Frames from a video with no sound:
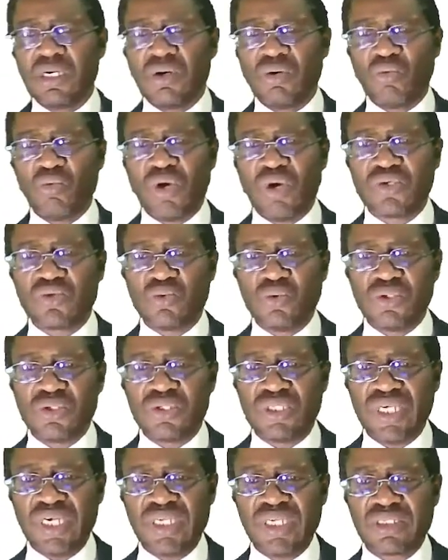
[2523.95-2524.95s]
What was
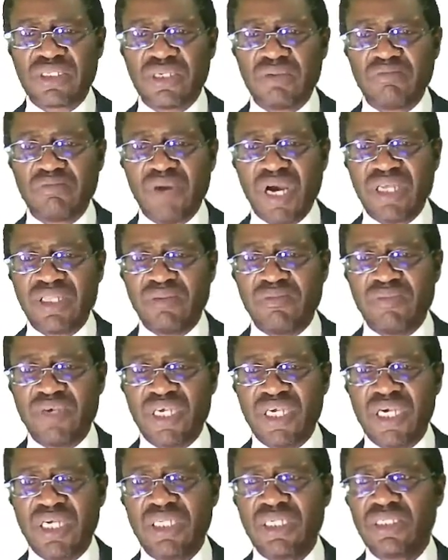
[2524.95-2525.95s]
it by the
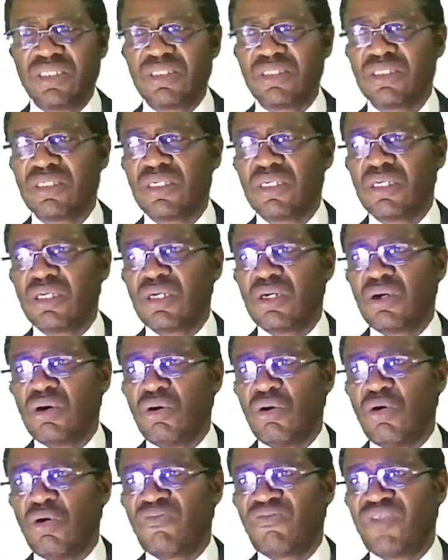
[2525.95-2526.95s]
beginning
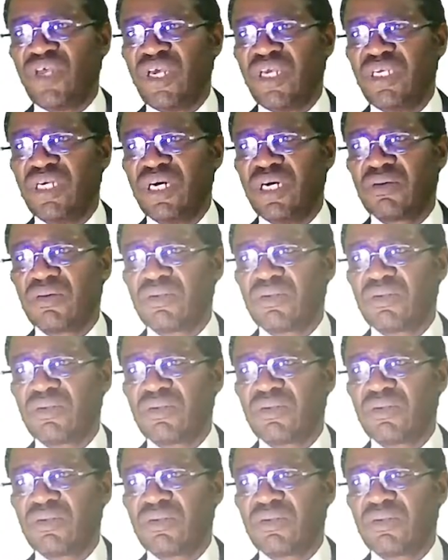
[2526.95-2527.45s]
of the year?